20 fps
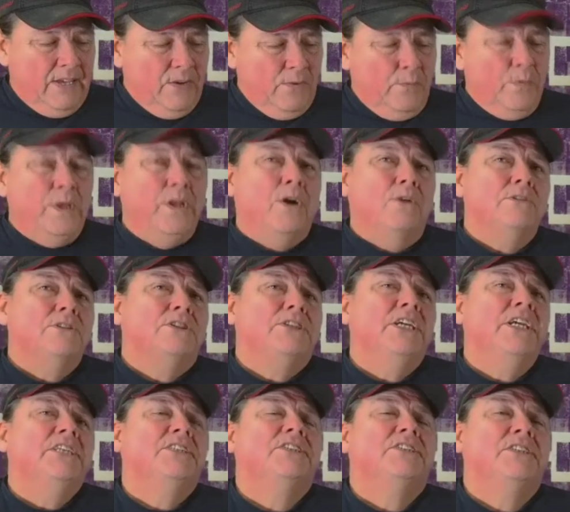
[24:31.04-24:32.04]
we don't
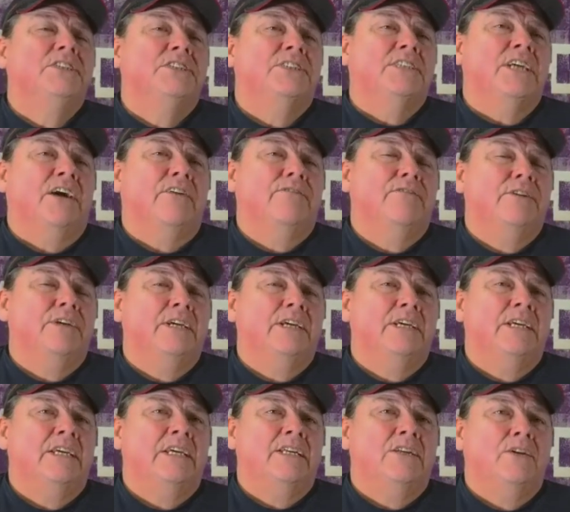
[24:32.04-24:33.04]
teach this stuff
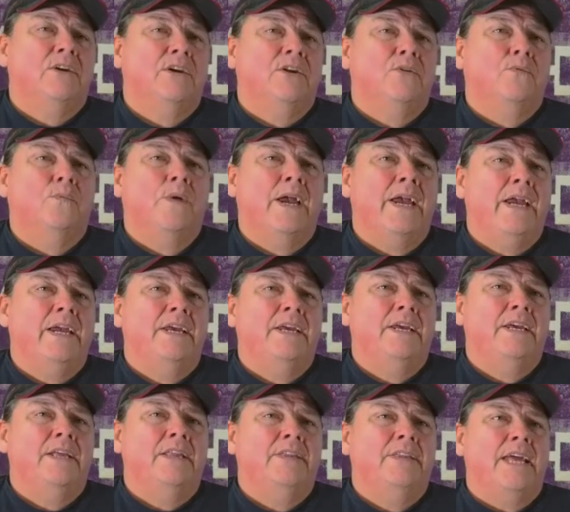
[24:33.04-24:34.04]
in, in, a, in a
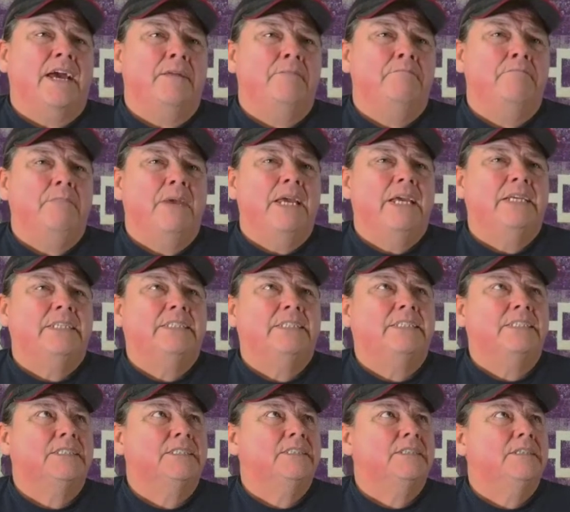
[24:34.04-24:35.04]
way that
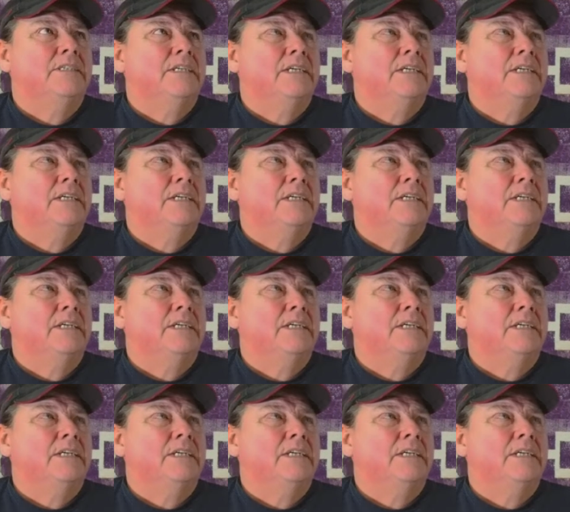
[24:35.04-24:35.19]
makes.